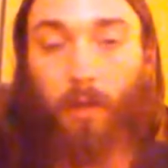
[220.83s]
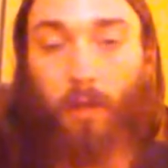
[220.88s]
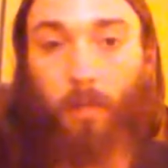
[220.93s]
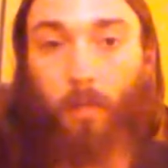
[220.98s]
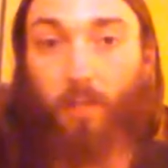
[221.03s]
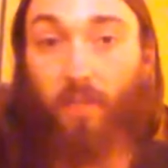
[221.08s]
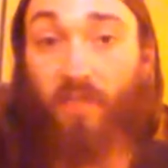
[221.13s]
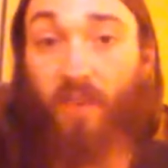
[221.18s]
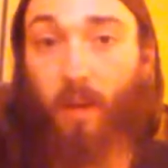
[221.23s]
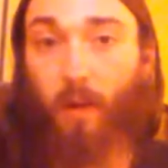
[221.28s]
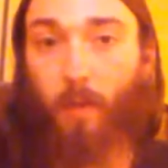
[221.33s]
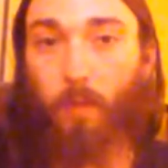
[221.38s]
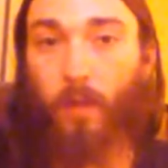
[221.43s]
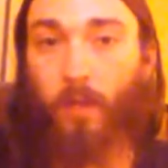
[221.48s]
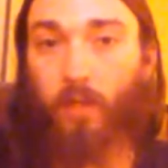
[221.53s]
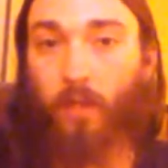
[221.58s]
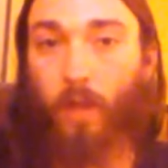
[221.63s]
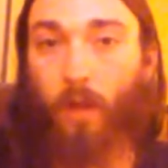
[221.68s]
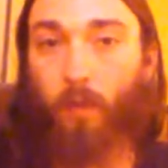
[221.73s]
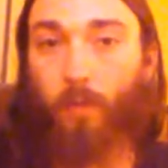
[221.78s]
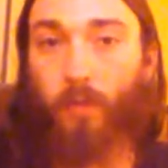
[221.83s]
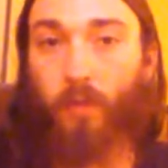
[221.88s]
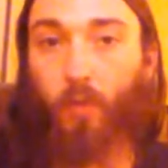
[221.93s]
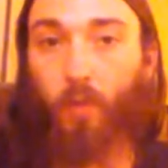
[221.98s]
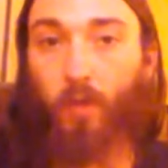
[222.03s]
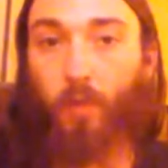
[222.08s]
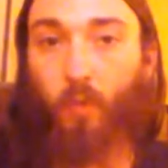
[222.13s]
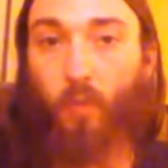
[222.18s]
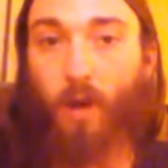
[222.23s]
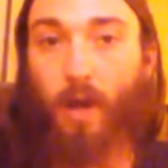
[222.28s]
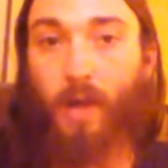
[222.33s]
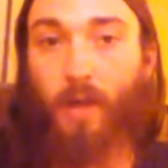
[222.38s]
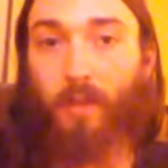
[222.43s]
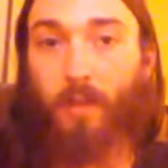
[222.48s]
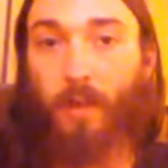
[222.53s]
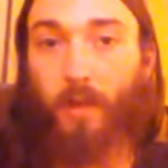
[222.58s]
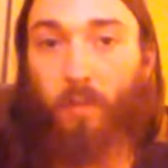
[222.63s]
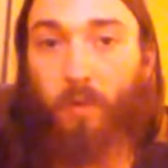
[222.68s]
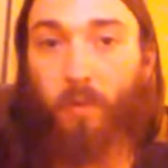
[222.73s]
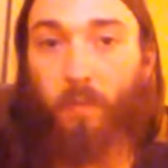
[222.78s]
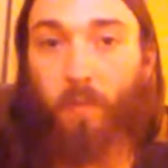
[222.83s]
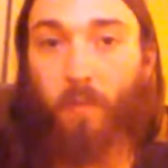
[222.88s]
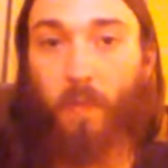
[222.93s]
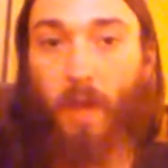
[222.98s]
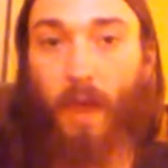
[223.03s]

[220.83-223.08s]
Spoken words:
it very much helps with why they would